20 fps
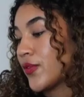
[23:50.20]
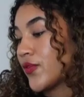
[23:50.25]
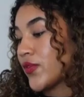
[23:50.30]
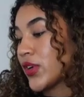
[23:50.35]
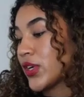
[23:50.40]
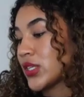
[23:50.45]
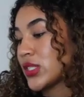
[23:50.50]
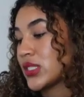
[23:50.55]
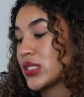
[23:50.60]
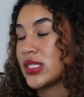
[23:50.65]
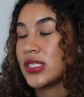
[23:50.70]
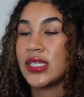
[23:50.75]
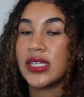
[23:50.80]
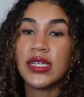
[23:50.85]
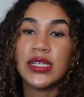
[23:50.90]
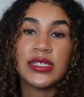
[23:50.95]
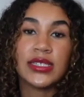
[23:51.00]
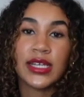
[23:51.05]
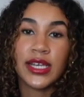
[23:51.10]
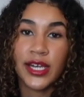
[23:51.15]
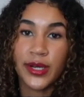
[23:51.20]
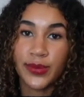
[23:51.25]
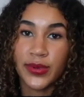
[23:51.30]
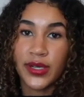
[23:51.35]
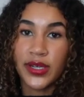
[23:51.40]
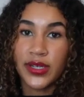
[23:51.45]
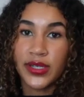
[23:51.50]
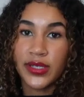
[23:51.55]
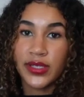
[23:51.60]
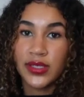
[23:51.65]
First is
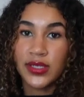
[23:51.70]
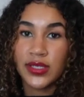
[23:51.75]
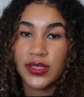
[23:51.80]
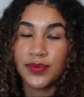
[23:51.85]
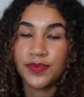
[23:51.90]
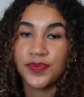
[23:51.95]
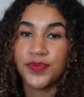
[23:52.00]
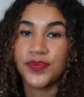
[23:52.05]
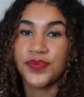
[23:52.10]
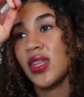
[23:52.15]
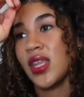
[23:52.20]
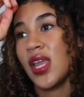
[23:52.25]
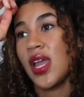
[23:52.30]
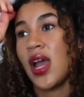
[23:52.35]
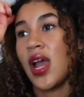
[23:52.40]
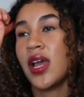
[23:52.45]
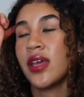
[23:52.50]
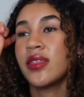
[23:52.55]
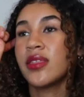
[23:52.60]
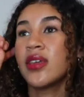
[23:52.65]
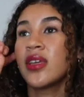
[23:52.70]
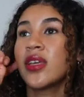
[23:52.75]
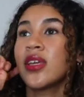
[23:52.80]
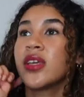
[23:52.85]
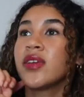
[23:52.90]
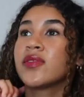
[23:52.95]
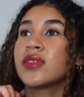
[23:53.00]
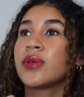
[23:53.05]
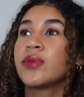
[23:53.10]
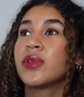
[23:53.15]
AirPods. I think
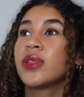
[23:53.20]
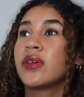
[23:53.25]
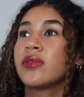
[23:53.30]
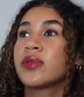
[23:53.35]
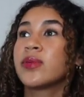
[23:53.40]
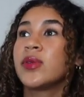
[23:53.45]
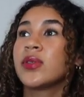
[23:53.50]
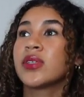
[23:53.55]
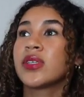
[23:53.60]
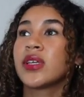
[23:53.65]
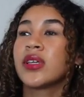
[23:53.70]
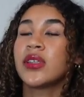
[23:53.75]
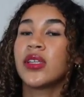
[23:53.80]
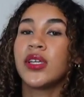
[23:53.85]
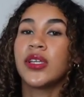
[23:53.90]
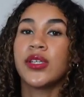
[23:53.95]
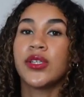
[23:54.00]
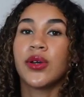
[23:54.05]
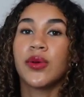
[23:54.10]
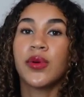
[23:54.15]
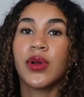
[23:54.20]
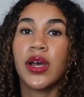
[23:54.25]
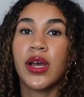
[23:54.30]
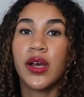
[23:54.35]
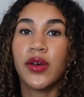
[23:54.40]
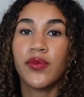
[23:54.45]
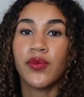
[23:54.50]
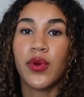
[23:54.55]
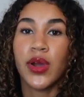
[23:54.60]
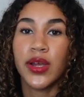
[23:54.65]
if someone loves music and they don't
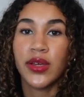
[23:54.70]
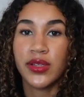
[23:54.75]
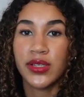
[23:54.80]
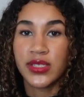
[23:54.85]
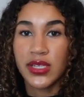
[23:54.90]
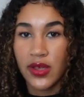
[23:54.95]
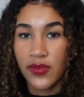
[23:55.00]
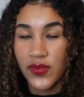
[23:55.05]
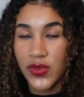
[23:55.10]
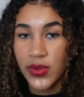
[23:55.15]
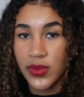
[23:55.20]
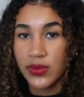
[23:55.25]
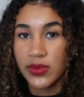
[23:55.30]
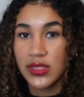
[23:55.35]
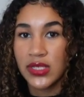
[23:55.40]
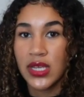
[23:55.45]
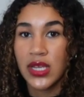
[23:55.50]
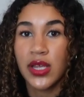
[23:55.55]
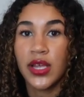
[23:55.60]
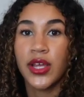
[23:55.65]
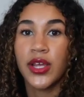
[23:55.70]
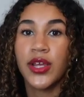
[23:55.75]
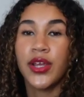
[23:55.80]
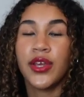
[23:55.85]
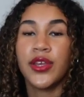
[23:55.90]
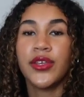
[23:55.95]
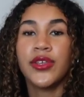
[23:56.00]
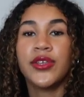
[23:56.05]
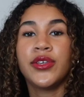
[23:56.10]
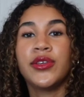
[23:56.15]
have wireless headphones,
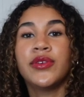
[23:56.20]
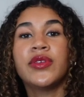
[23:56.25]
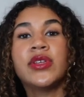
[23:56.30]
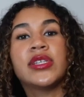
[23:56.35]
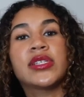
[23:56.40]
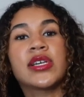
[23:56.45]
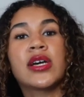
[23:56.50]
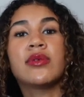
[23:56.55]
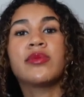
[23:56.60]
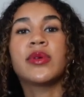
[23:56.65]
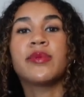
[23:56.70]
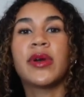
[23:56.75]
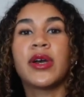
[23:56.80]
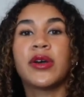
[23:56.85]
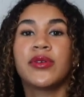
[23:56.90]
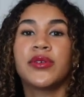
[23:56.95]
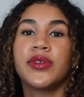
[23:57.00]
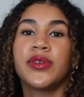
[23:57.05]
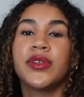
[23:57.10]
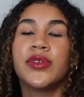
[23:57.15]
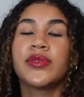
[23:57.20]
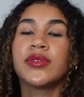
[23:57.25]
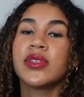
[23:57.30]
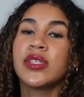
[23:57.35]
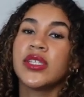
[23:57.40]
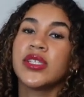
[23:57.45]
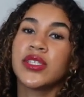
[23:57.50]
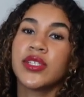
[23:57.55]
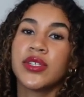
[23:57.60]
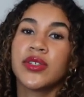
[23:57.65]
you need to help them out. You
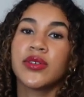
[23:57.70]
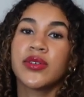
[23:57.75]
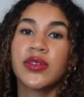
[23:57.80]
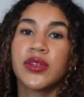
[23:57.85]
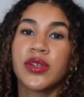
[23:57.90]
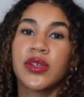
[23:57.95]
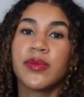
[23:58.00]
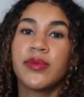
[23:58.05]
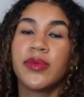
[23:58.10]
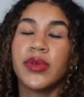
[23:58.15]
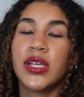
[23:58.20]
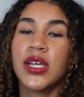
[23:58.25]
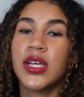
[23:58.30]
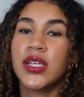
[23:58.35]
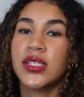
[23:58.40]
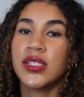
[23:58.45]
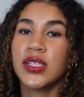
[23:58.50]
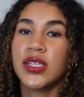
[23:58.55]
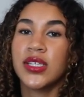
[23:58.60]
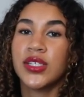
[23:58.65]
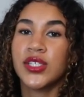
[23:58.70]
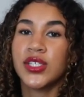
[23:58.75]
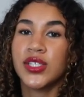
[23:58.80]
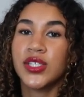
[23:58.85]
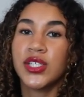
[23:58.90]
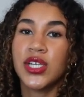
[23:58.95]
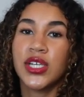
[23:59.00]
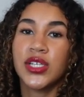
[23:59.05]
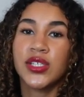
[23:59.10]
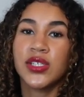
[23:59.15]
need to, because it
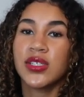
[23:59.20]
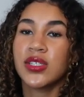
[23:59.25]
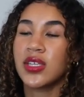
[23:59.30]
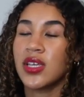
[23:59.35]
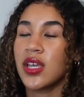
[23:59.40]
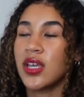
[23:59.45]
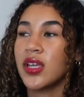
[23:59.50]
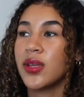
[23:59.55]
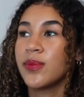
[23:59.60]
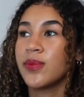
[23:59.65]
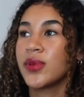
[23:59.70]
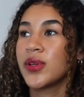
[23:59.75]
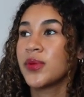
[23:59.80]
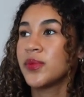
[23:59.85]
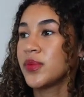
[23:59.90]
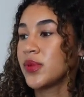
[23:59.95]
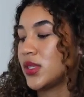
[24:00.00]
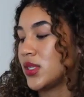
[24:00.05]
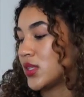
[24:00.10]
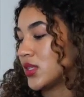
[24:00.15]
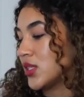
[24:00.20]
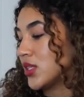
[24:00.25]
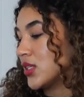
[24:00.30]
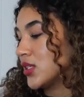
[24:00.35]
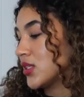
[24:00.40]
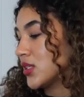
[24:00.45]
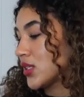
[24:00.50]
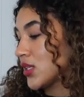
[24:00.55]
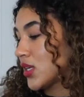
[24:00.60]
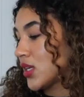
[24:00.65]
just changes the game
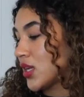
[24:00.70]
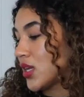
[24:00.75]
completely.